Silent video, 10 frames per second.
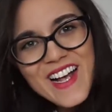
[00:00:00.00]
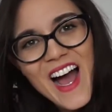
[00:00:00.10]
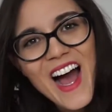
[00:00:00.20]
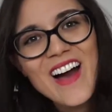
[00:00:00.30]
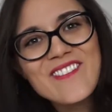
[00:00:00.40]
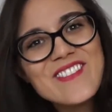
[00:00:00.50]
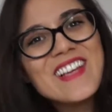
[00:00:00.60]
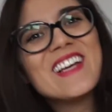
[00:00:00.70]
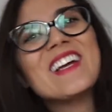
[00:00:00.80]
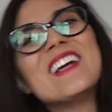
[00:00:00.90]
Come
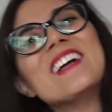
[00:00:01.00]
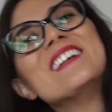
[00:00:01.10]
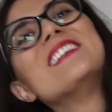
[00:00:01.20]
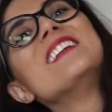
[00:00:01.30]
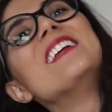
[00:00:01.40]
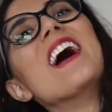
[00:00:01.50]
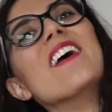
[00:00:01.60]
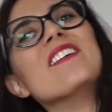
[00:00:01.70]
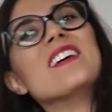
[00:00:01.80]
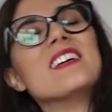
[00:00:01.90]
here, sit
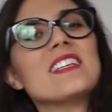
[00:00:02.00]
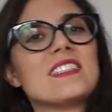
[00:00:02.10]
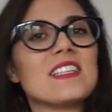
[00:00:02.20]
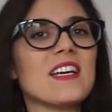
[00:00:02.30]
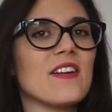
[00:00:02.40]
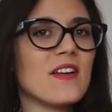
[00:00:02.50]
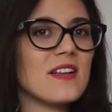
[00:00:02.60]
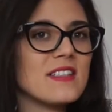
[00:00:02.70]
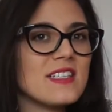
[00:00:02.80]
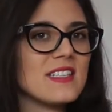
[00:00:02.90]
down. Sit down.
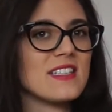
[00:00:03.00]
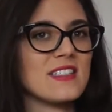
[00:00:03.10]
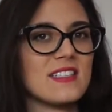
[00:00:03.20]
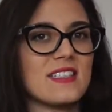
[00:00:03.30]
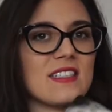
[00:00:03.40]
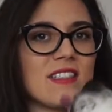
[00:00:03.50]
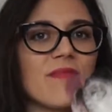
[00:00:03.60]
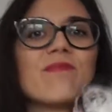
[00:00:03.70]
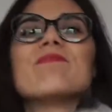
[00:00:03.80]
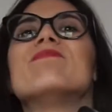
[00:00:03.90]
Sit.
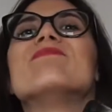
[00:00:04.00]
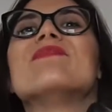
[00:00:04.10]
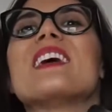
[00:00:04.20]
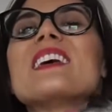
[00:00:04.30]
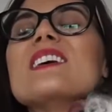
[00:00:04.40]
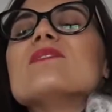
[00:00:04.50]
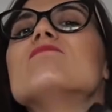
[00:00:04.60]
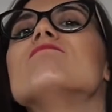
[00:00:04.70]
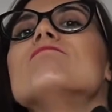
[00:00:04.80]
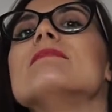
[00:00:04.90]
Thank you.
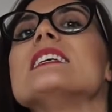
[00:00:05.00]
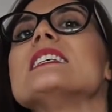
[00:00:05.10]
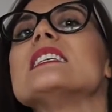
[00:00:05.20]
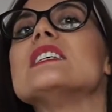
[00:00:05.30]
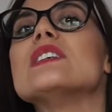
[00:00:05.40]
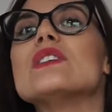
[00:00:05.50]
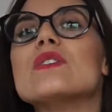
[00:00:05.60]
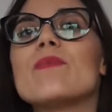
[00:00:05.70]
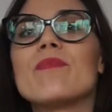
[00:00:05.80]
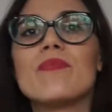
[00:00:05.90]
Thank
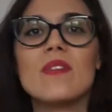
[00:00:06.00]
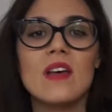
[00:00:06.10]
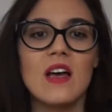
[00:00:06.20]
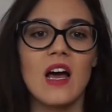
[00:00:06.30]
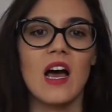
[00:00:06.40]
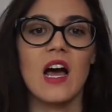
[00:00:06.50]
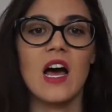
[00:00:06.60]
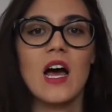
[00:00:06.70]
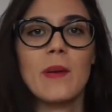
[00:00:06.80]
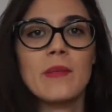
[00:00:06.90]
you.
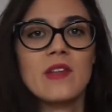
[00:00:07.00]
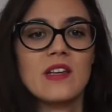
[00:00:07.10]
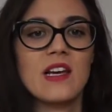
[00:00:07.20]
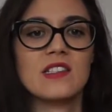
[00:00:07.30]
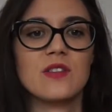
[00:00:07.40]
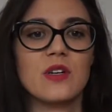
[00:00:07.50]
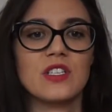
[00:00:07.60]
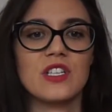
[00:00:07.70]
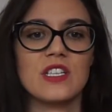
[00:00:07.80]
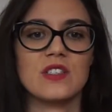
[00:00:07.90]
The next
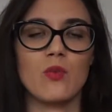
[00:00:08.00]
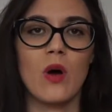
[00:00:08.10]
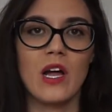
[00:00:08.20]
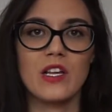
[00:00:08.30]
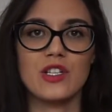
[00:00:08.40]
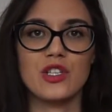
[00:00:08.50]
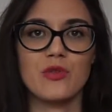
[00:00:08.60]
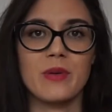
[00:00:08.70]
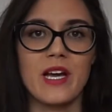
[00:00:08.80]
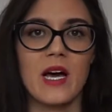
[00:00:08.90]
question is, why did
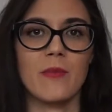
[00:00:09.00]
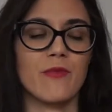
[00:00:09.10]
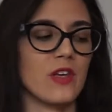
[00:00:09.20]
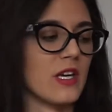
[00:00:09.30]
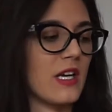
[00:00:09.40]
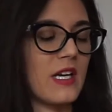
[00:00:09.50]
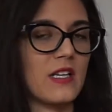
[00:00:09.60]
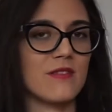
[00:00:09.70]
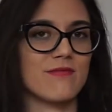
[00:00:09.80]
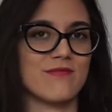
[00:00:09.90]
you become
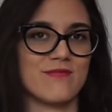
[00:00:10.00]
vegan?